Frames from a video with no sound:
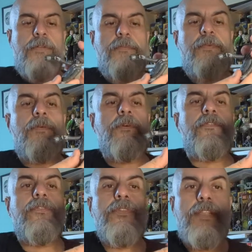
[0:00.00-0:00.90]
it. Problem,
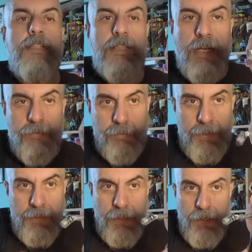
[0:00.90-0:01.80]
of course, is that
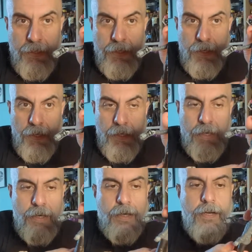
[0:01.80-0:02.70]
with
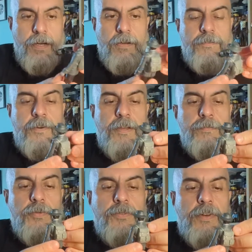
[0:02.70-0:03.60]
5
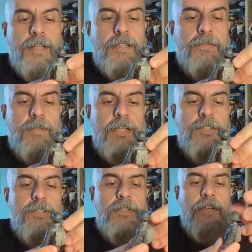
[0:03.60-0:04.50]
points of
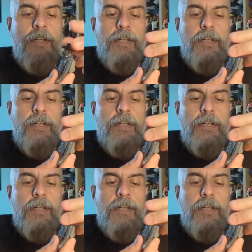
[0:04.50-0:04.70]
articulation,